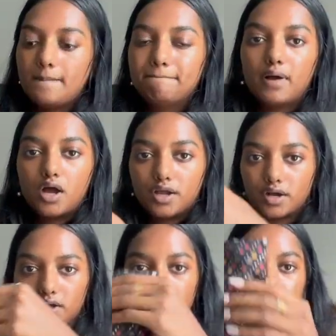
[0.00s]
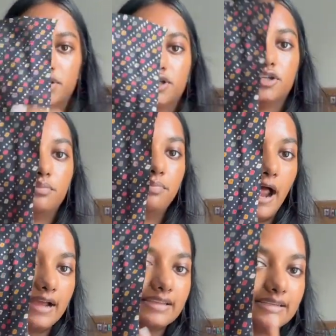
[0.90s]
bottom, your
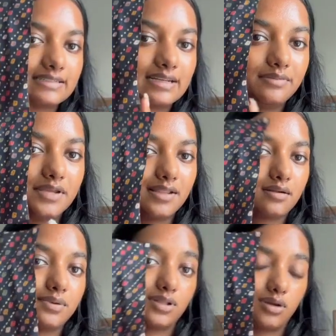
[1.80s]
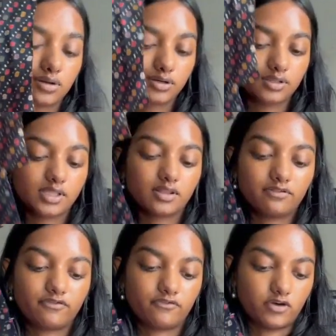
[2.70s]
back is gonna be a little bit longer than the
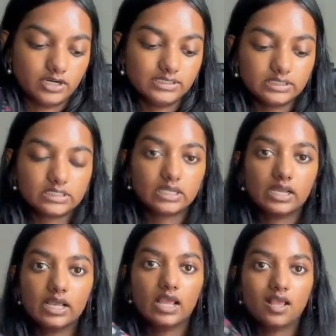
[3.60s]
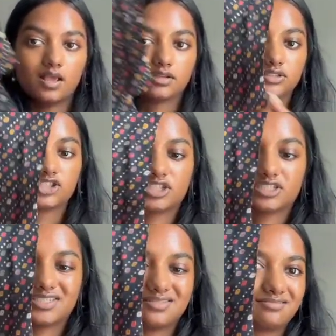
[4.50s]
front.
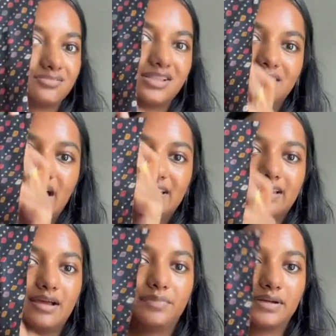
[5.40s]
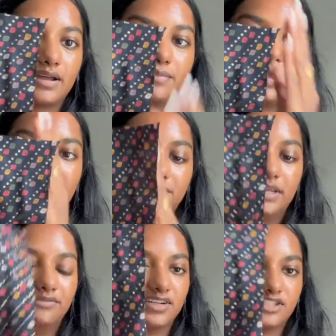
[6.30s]
Just line it up and cut, make them
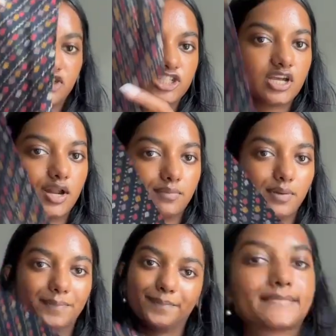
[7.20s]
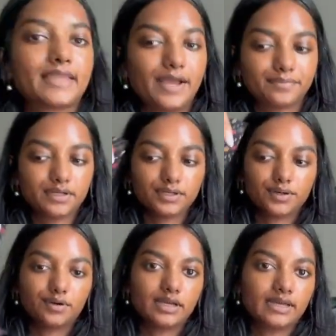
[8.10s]
even, just cut them up. I'm gonna go
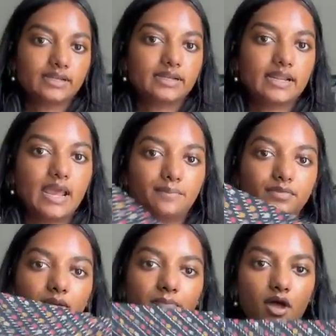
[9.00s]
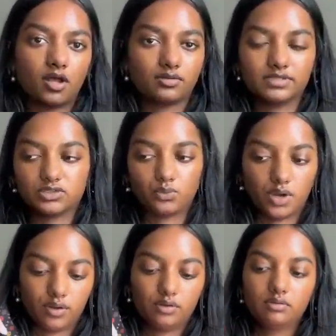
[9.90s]
ahead and hem the bottom as
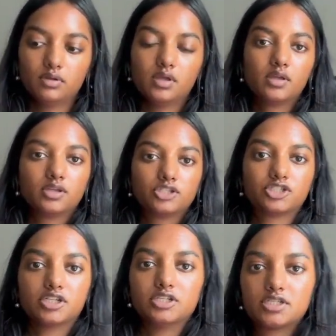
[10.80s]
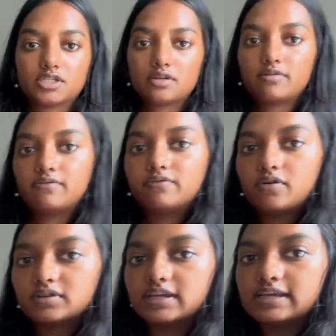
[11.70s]
well. Just
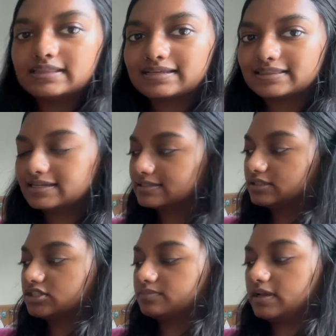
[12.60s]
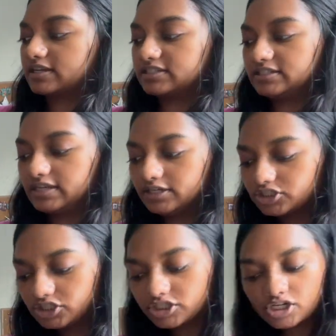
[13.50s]
fold it in like this and just make a
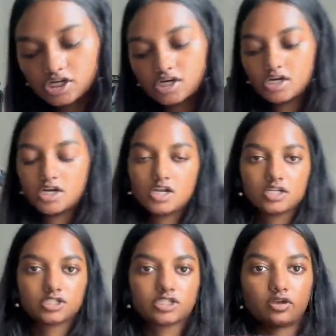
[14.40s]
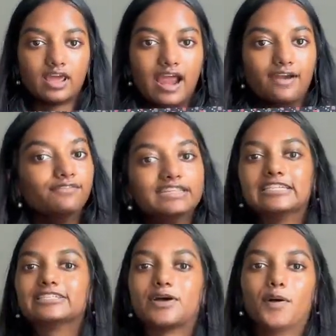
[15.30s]
stitch so that everything
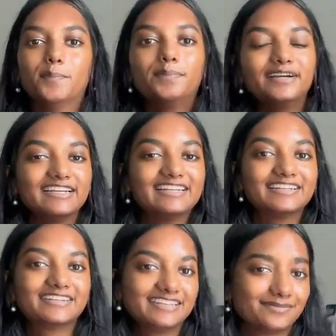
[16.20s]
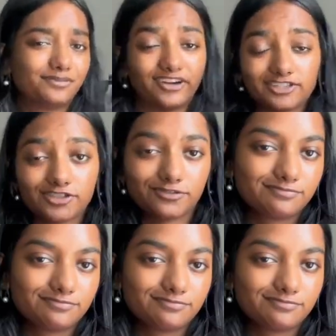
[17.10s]
is all pretty and neat and professional